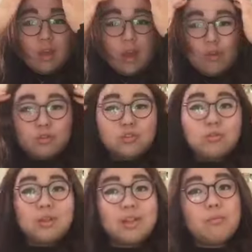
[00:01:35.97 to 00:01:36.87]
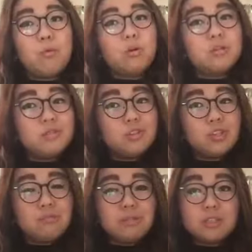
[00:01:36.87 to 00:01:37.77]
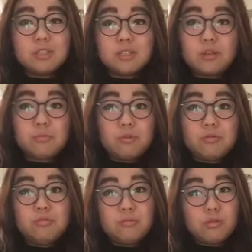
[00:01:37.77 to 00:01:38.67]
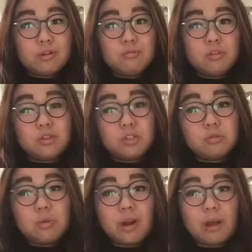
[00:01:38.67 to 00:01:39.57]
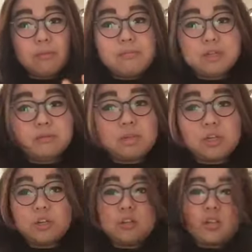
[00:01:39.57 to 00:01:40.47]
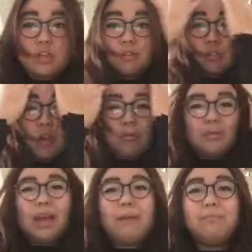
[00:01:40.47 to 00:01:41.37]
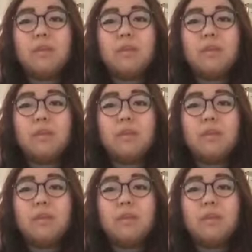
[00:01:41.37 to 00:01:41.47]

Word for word: I was doing that morning routine. This is gonna be morning routine. Super happy makes me curly hair. So yeah.